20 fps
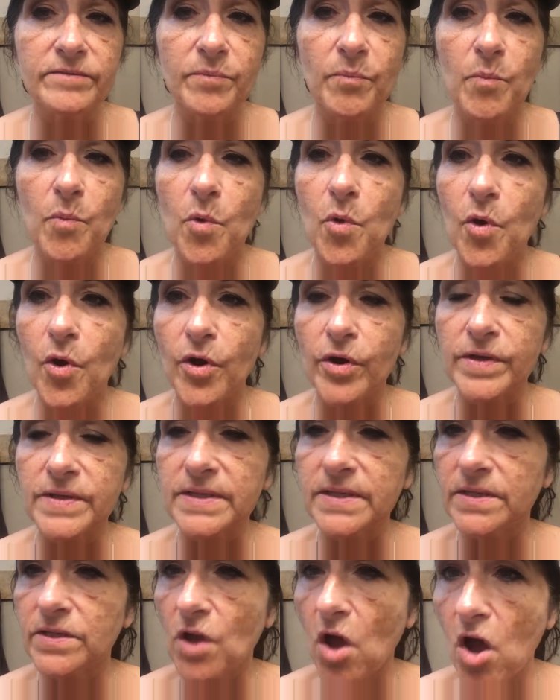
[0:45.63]
more
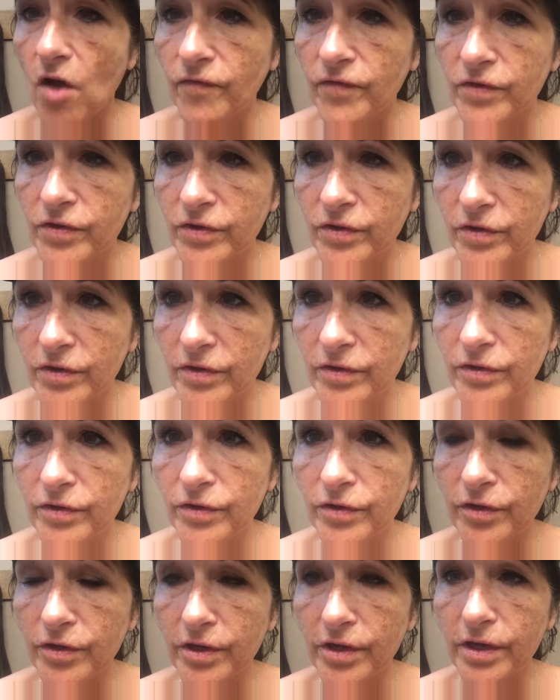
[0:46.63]
softer
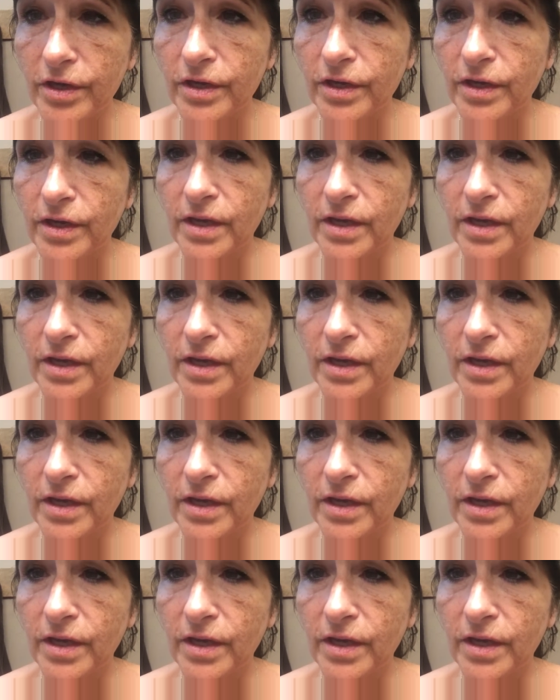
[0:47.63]
look,